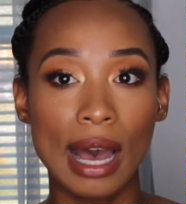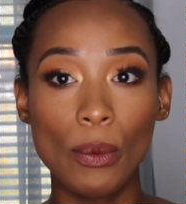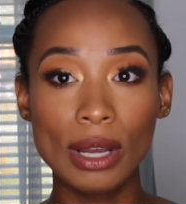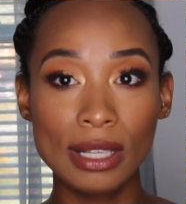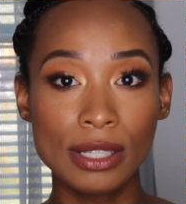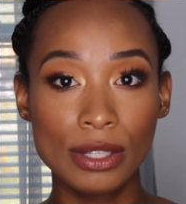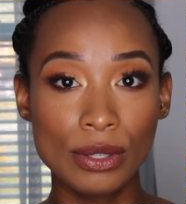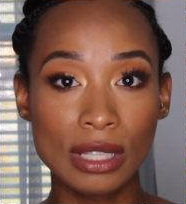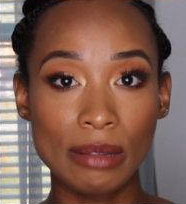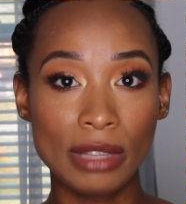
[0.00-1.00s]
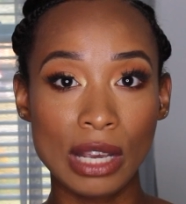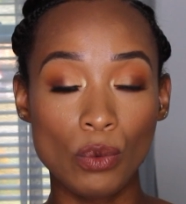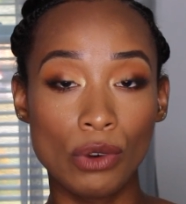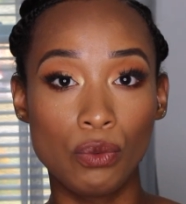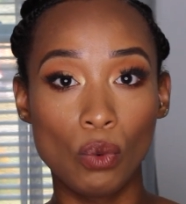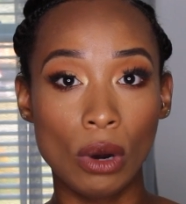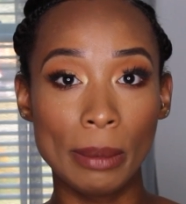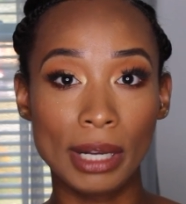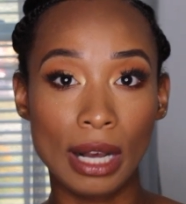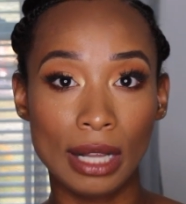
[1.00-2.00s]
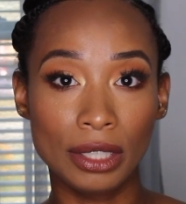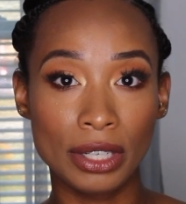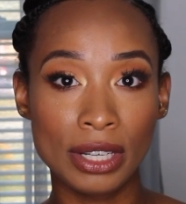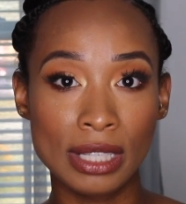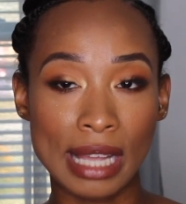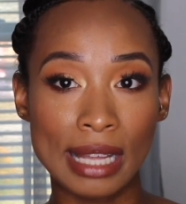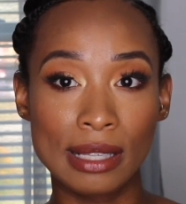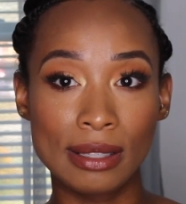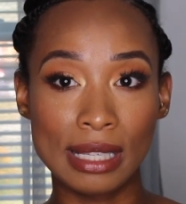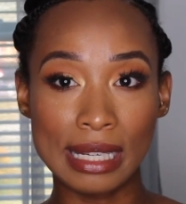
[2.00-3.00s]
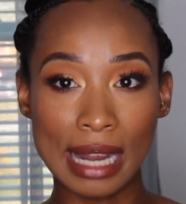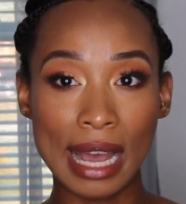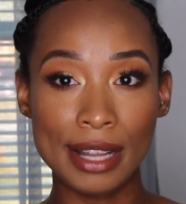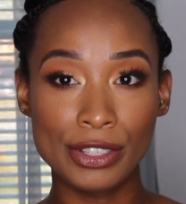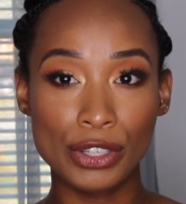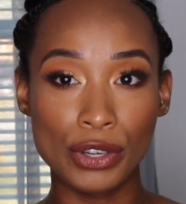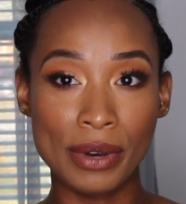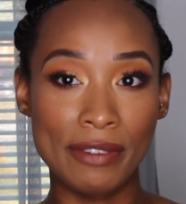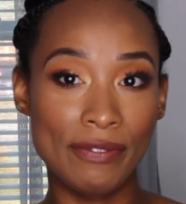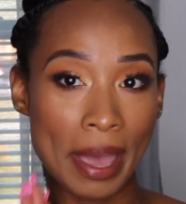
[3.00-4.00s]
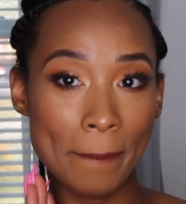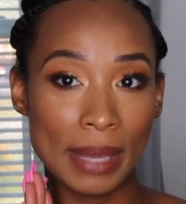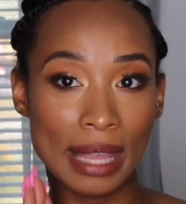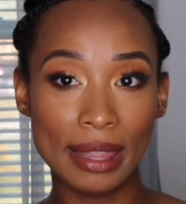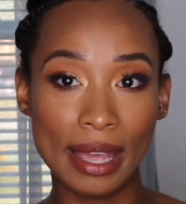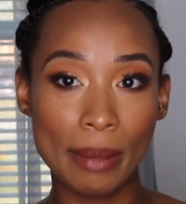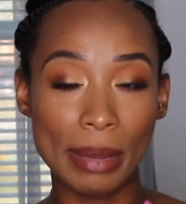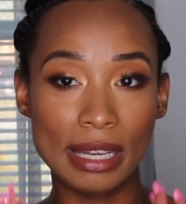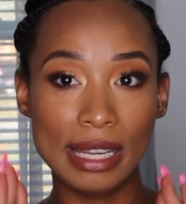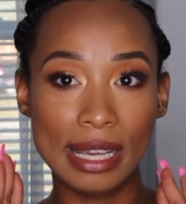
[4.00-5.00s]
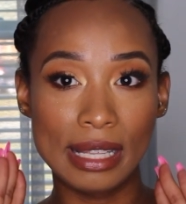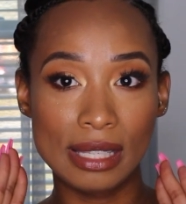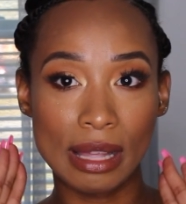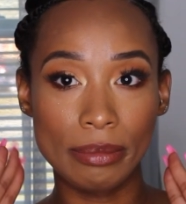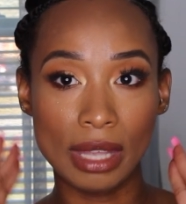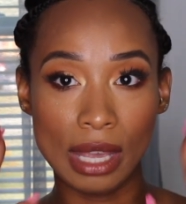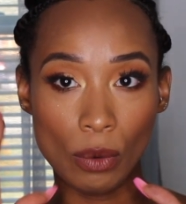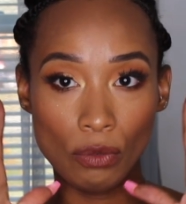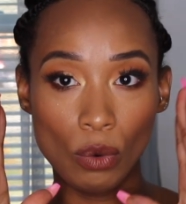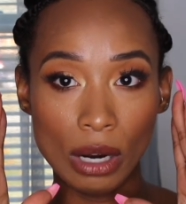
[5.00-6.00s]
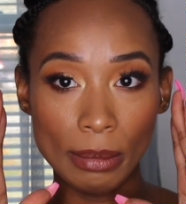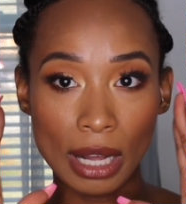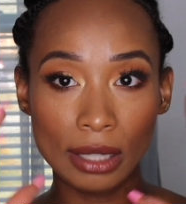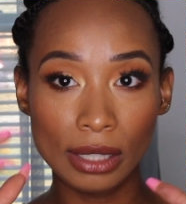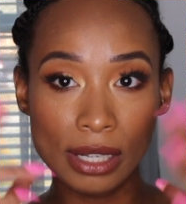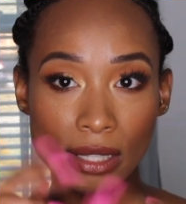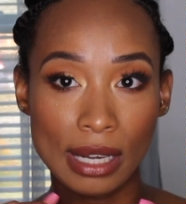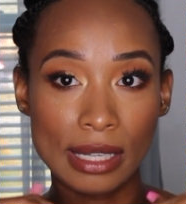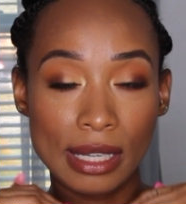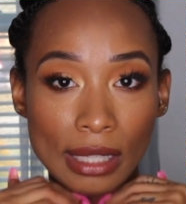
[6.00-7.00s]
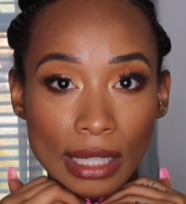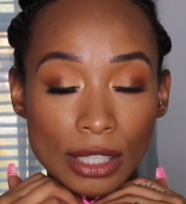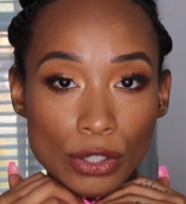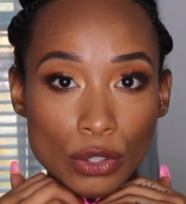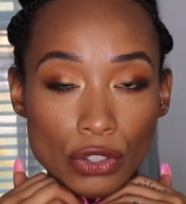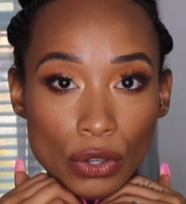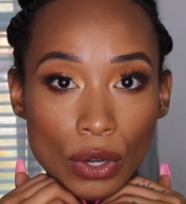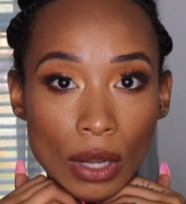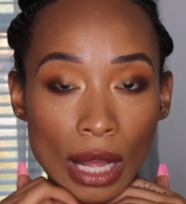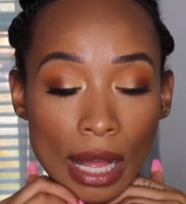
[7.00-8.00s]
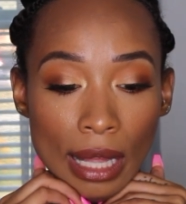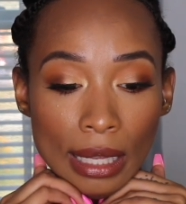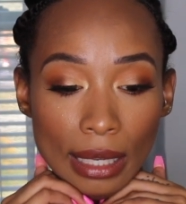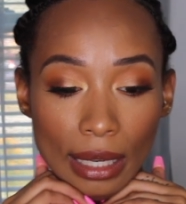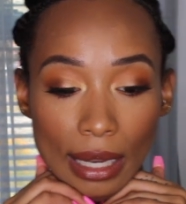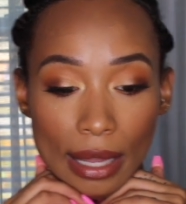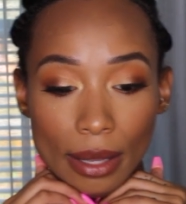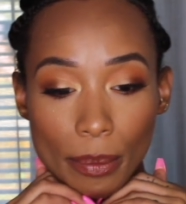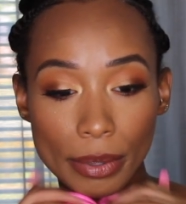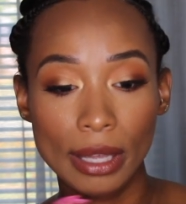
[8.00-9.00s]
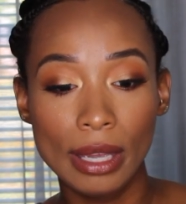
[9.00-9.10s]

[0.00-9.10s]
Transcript: I wanted to do something with warm colors. I did not do a vampy lip. I did something with warm colors, and I did like a neutral lip.